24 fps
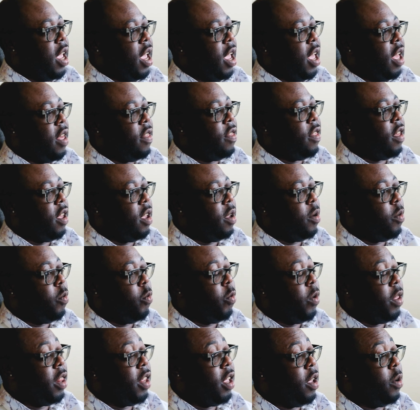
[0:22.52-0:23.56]
And then
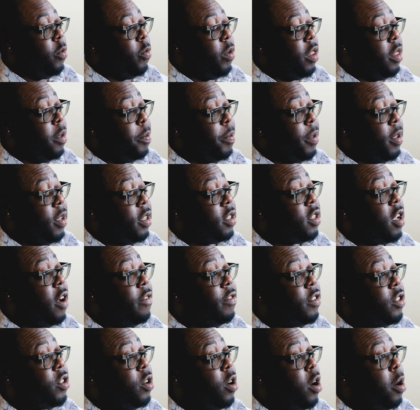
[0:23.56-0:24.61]
when the police
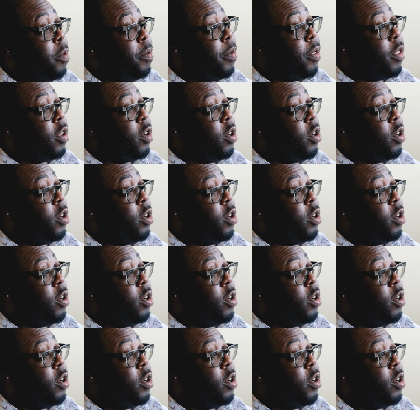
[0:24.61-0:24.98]
officer opened the